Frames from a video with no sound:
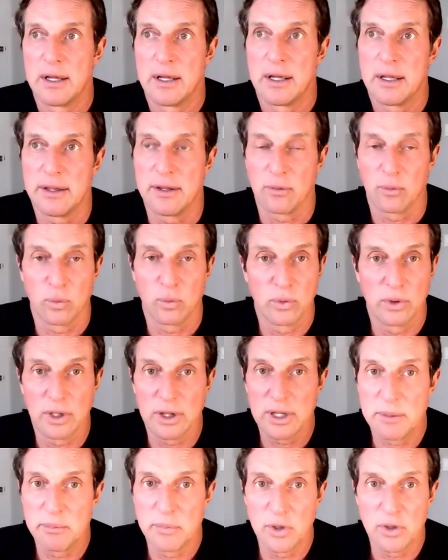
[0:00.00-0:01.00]
They're really
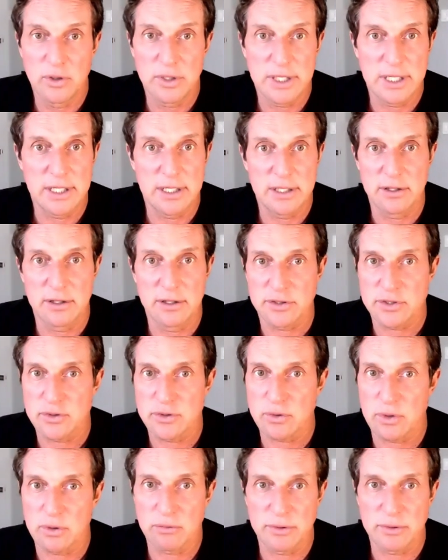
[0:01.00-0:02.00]
moody. They're
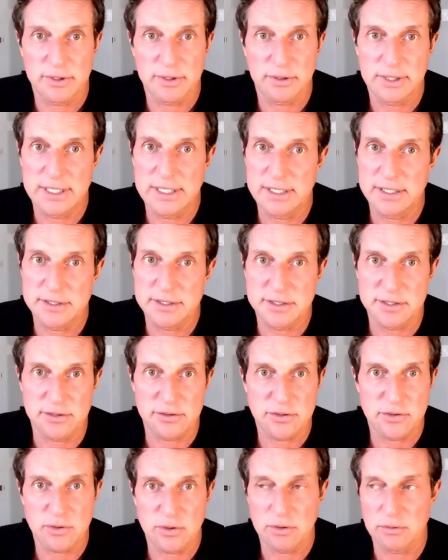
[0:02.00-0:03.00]
short with their kids. They're
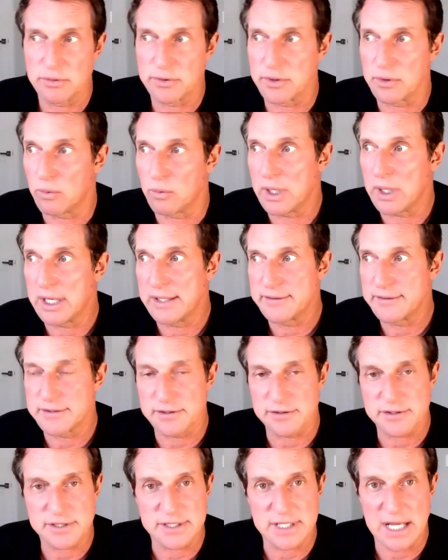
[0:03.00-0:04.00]
short with their wives. They're
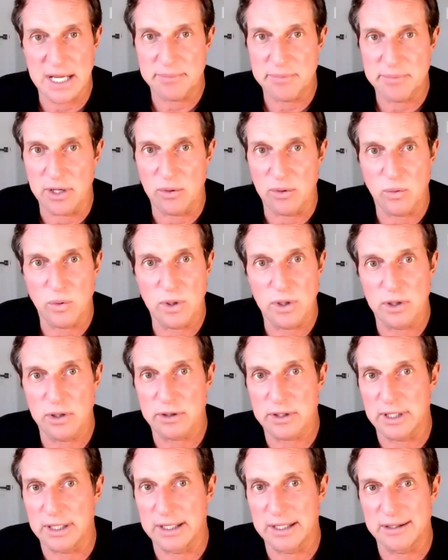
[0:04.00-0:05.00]
snappy at work.
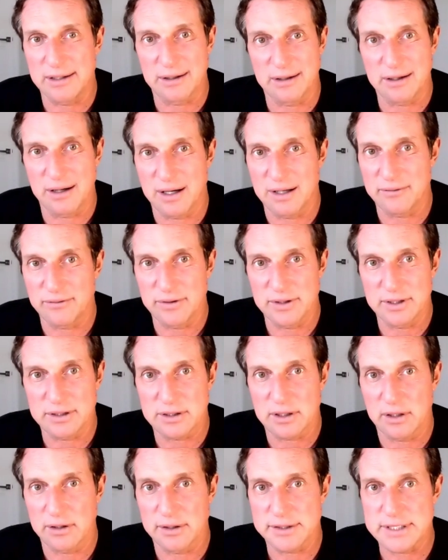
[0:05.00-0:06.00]
They're getting in conflict
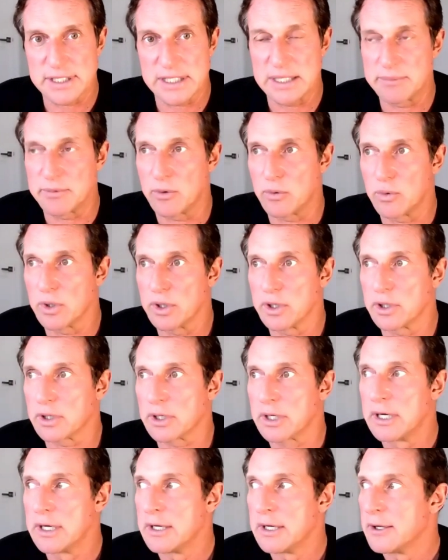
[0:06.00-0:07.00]
all the time at work.
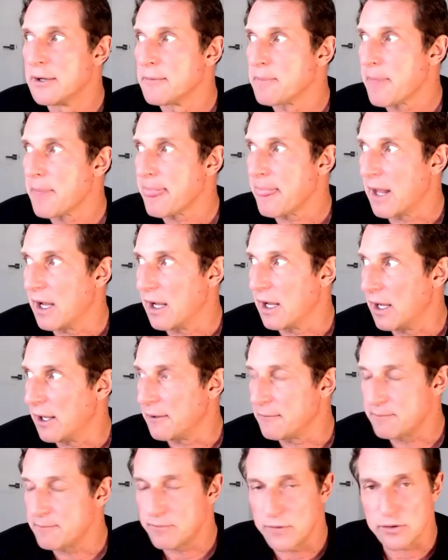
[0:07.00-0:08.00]
Uh,
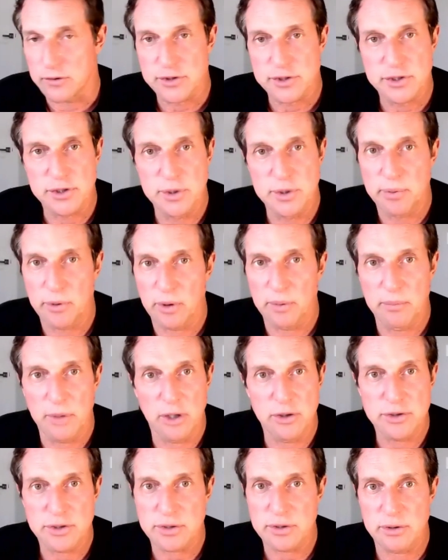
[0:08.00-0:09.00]
they're super
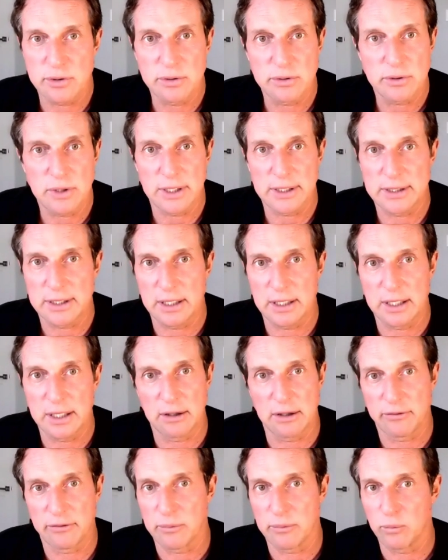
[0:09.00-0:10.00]
emotional. Like they go
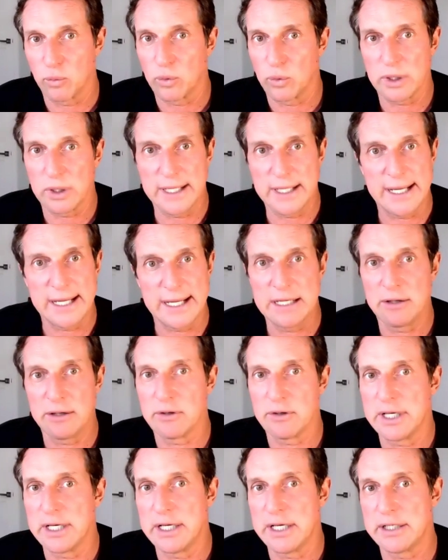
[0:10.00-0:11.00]
from really
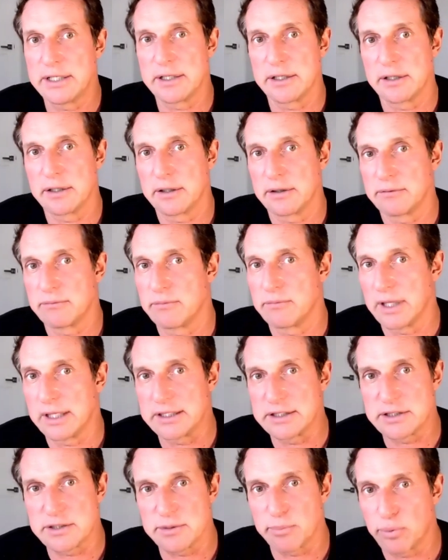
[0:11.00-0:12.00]
angry to like
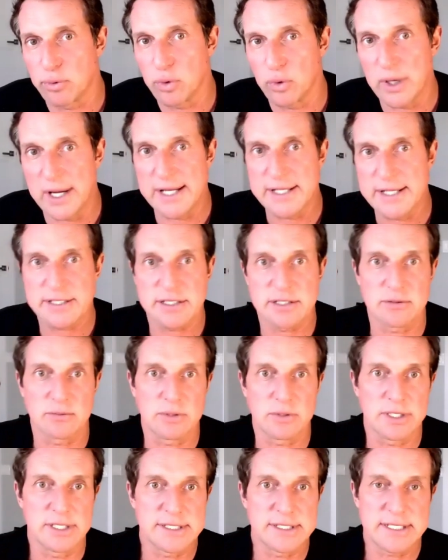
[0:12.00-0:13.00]
depressed to
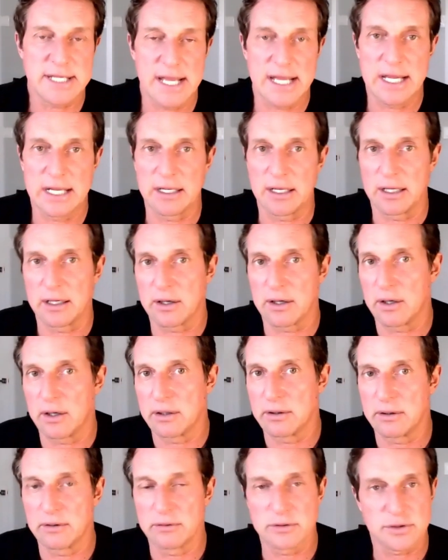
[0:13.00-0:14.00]
really sad, like
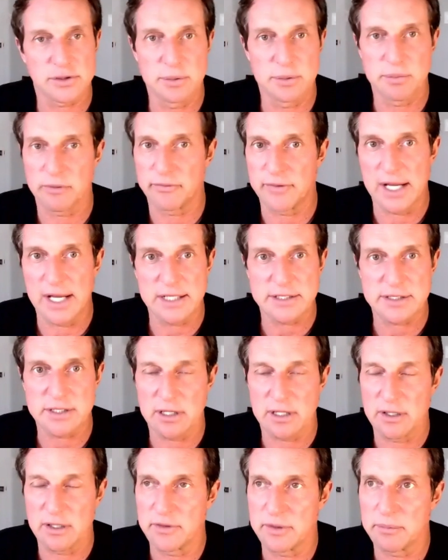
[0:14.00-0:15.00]
super fast all
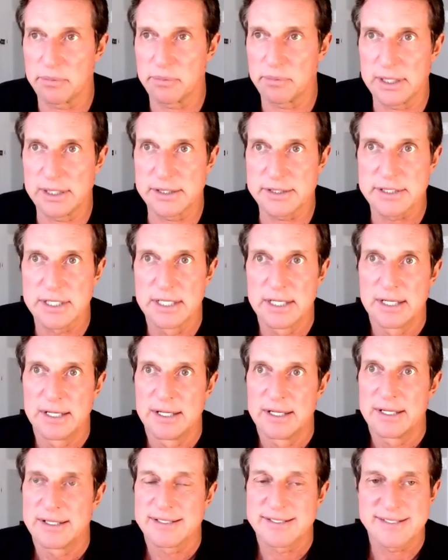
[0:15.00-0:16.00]
over the place.
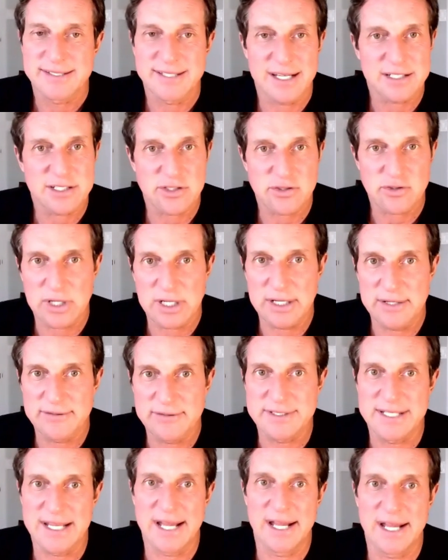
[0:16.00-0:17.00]
Sex
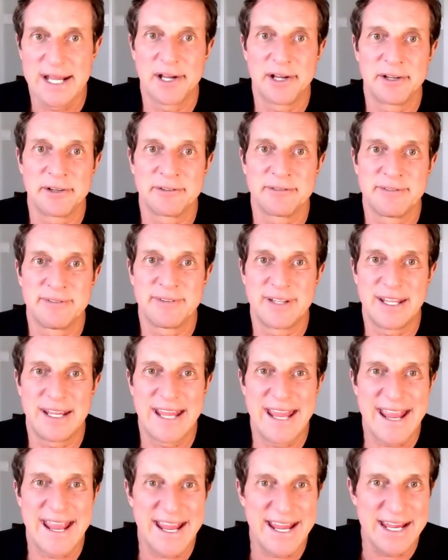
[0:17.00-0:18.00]
drives down. They
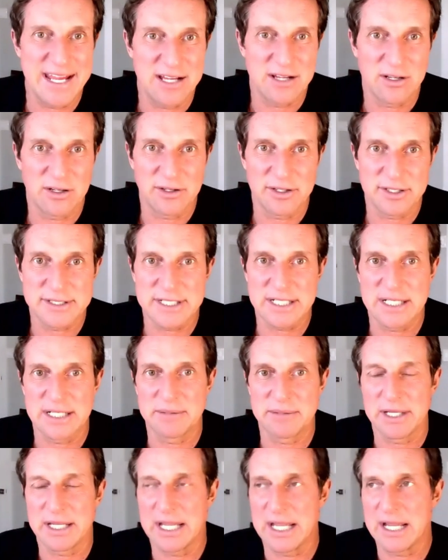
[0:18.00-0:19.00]
ache all the time.
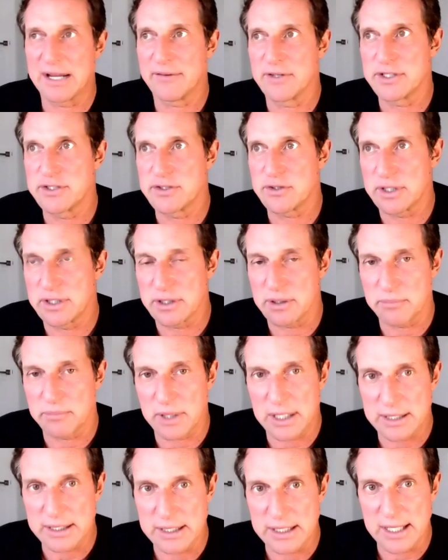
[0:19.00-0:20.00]
Like every joint in their
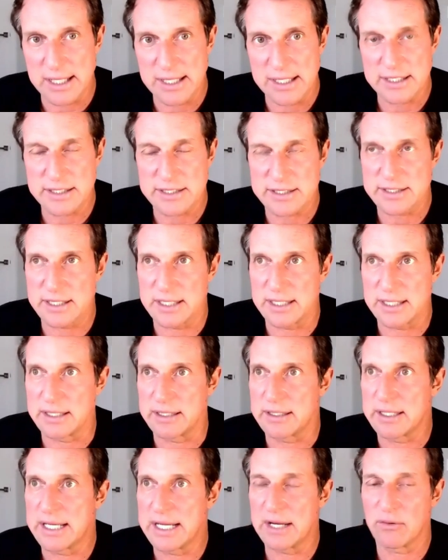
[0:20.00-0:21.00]
body aches. They
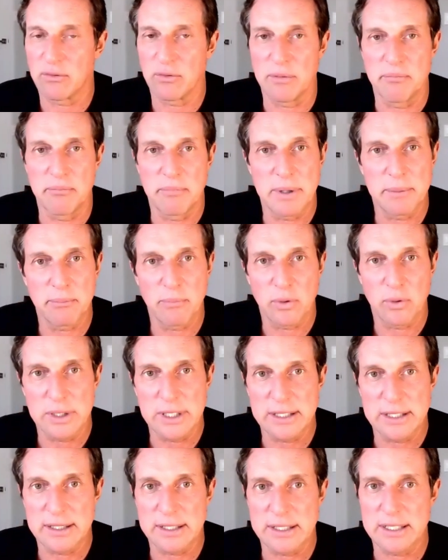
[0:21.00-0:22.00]
can't remember
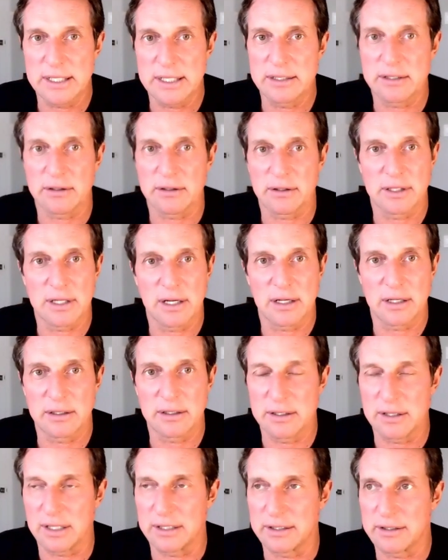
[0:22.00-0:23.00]
anything. They're
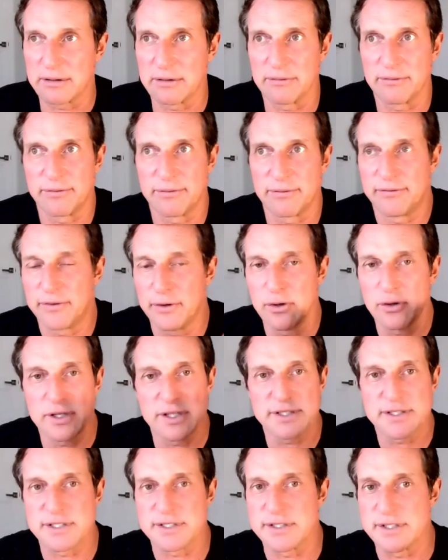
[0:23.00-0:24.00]
like their
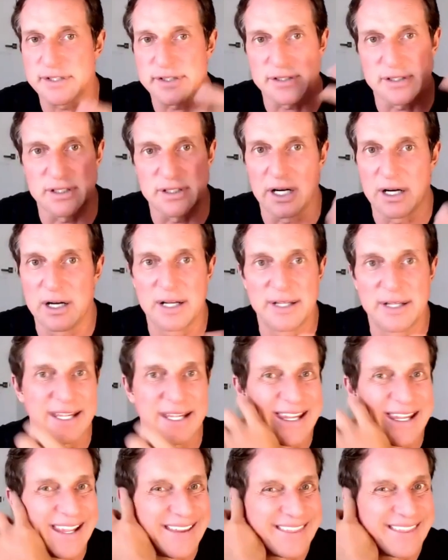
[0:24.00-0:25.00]
focus just gone. They
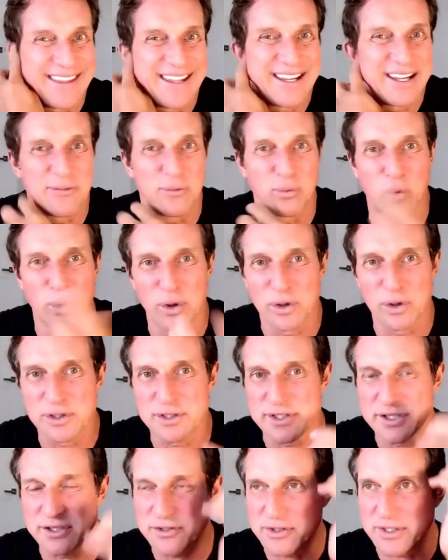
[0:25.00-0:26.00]
can't think of
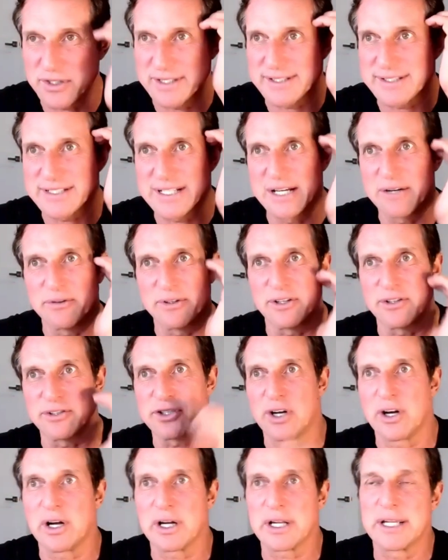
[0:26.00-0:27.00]
words they're trying to say when they're
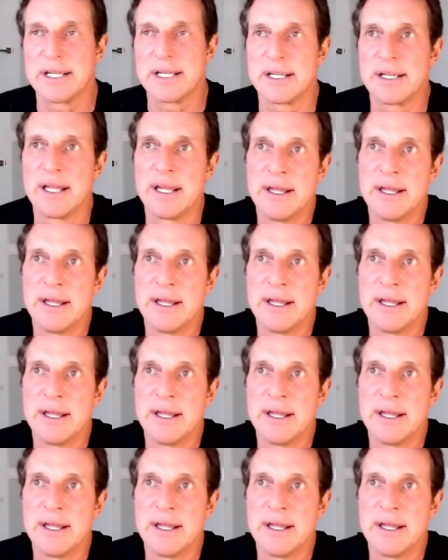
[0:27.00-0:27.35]
talking.